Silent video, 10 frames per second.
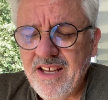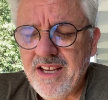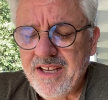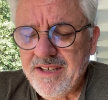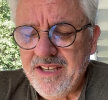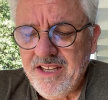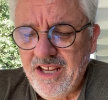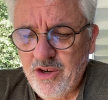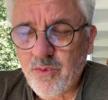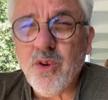
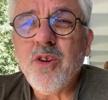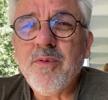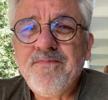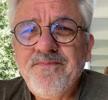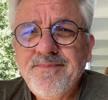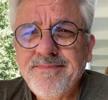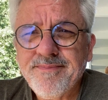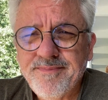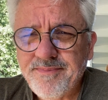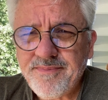a room
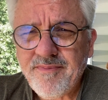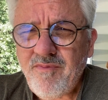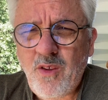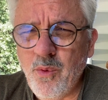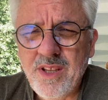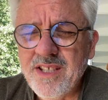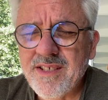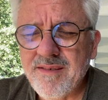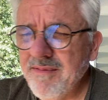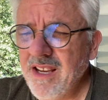with
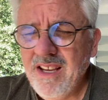these